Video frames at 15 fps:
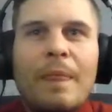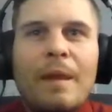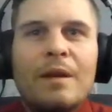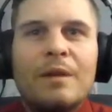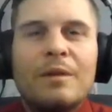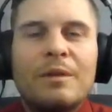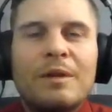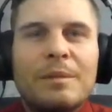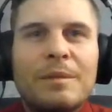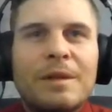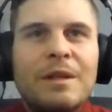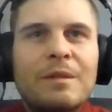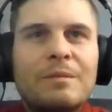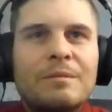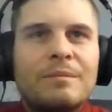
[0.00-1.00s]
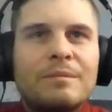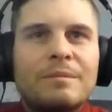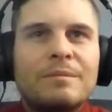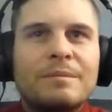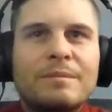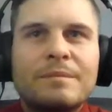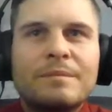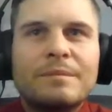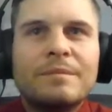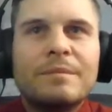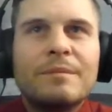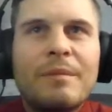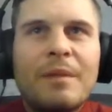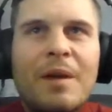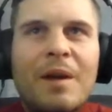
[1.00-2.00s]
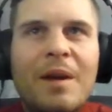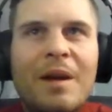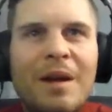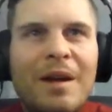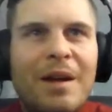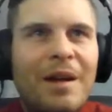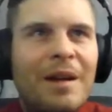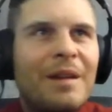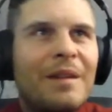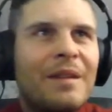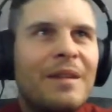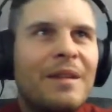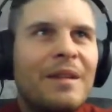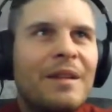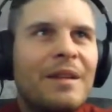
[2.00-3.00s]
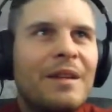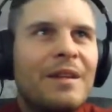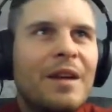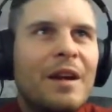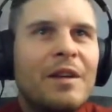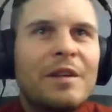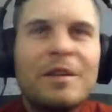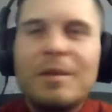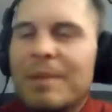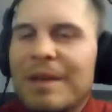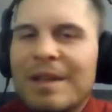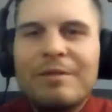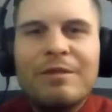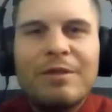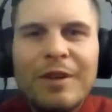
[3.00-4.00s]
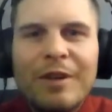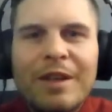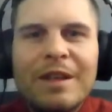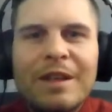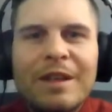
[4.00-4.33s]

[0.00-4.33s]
You know what I mean? It's hard to beat free.